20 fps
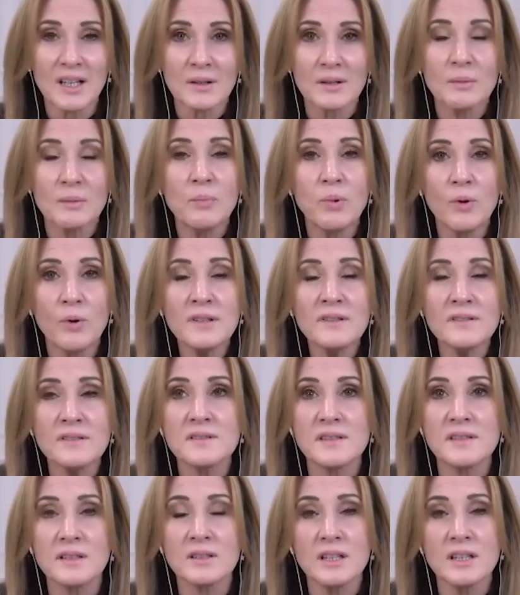The point
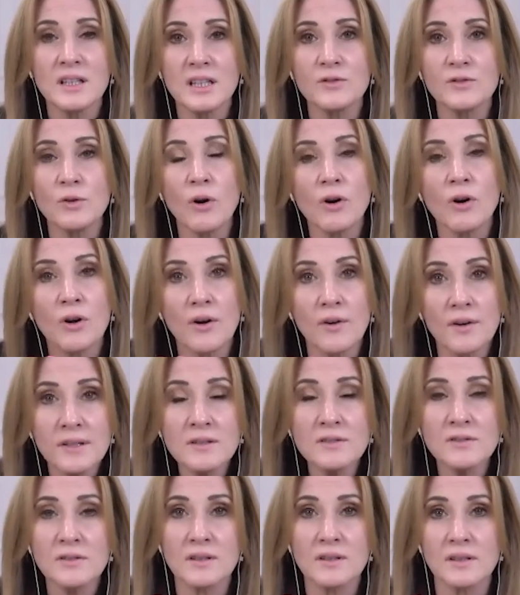is that if you are going
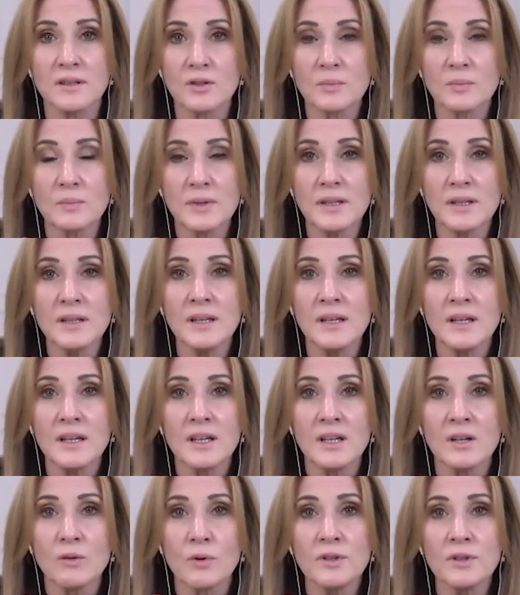to therapy,
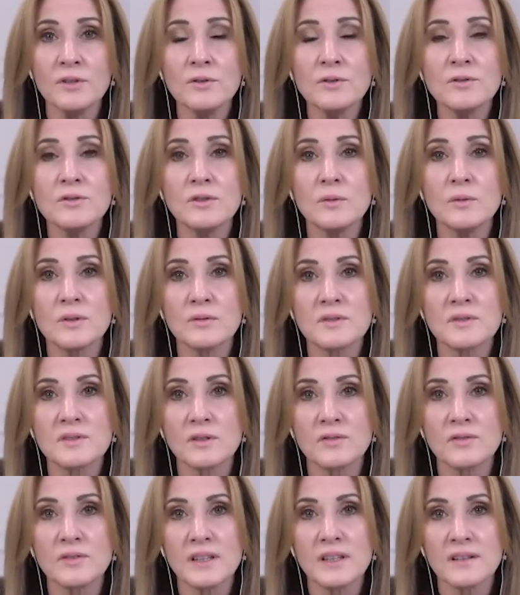what are you doing with
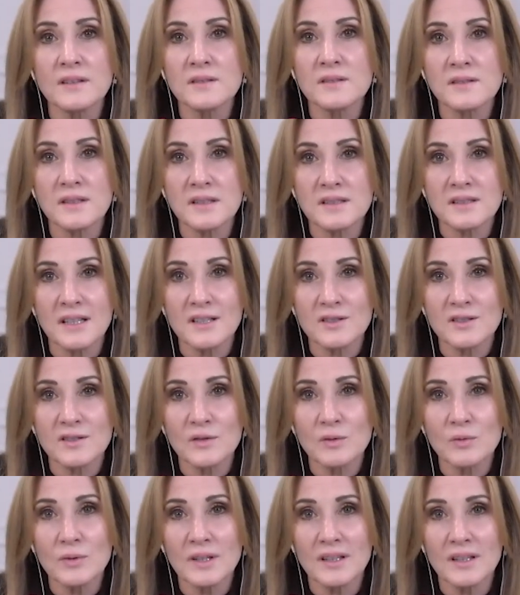yourself the other six days of
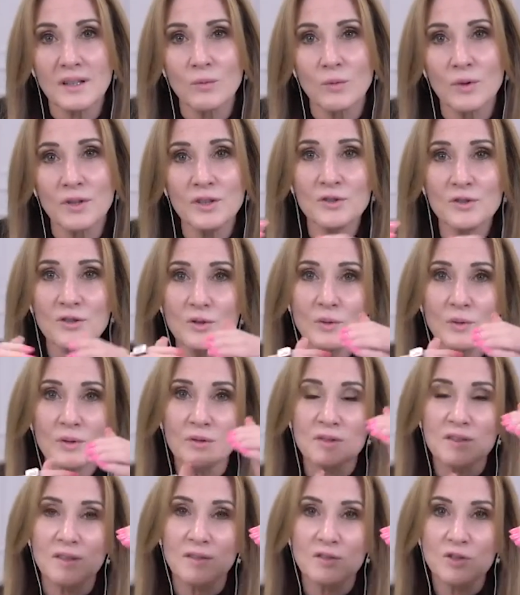the week? And what are you doing with
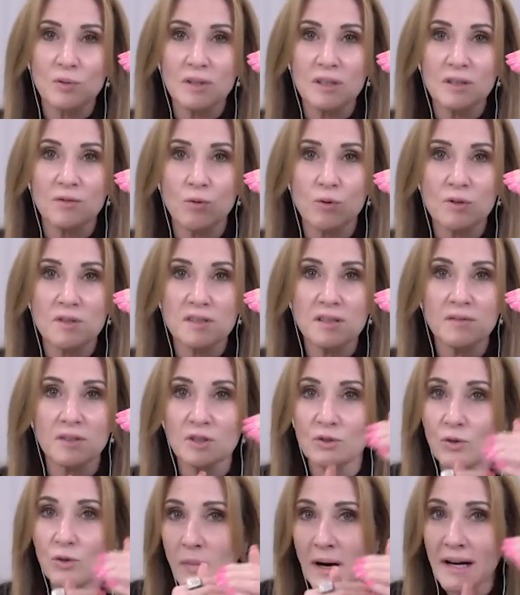yourself
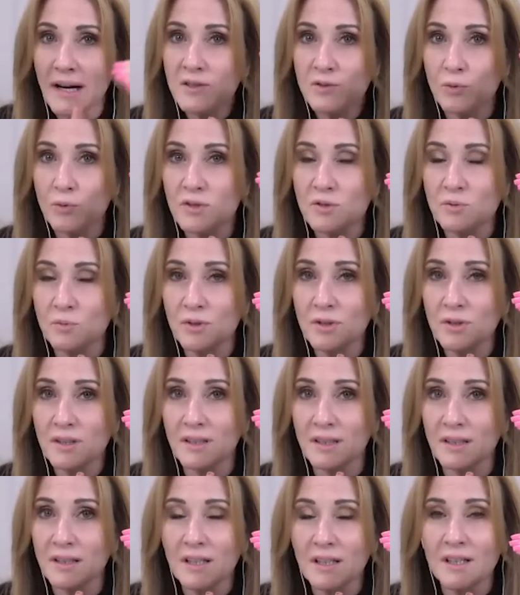24-7? Your mind's always
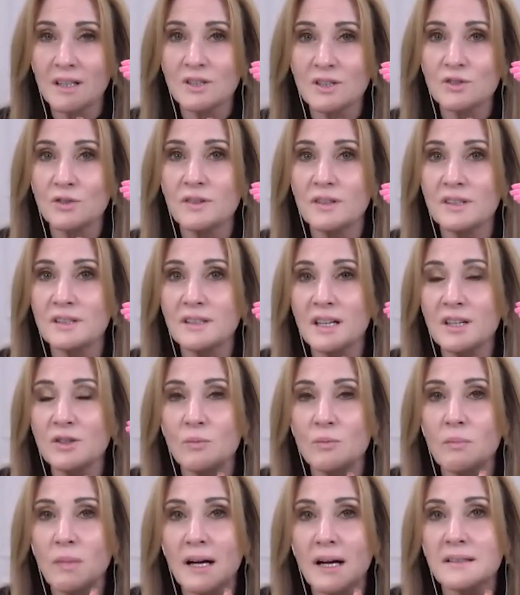working. During the day, your
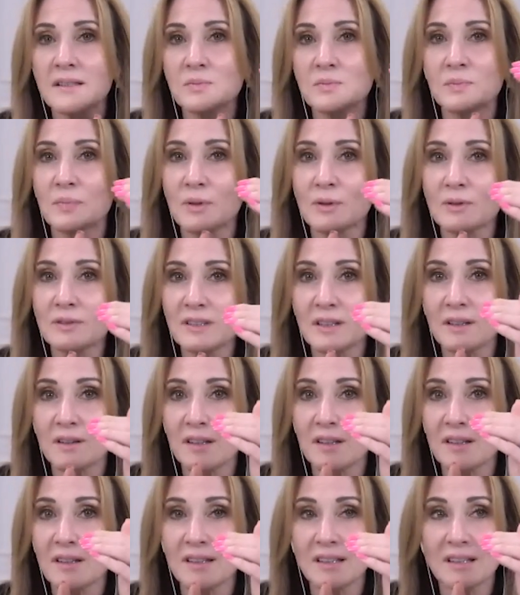mind is building
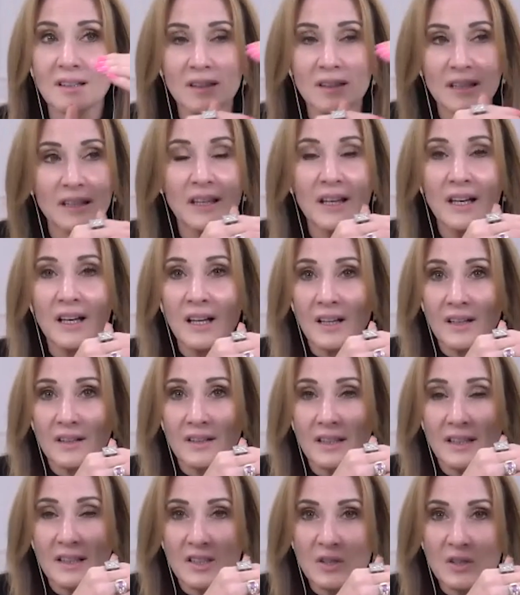the the,
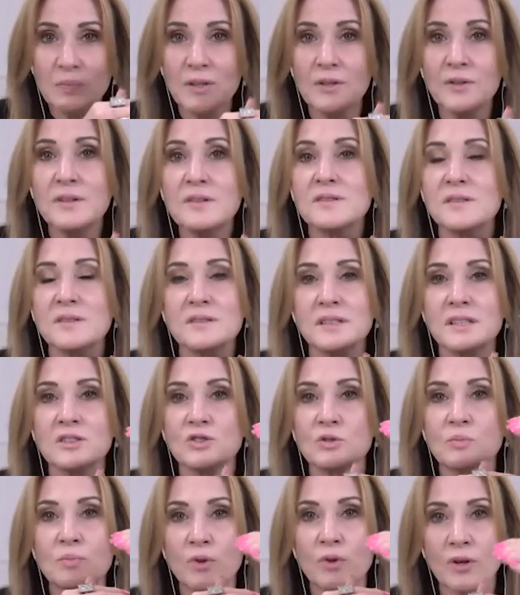the experiences
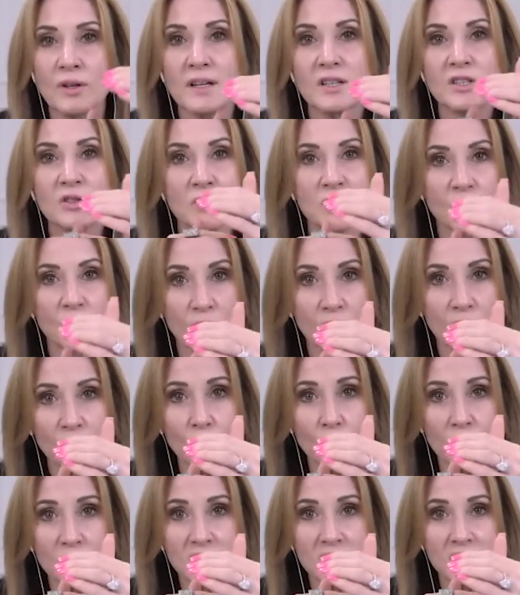into products which are
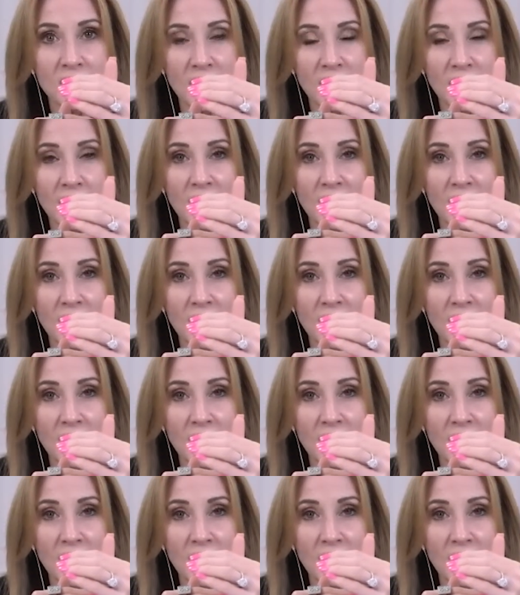thoughts.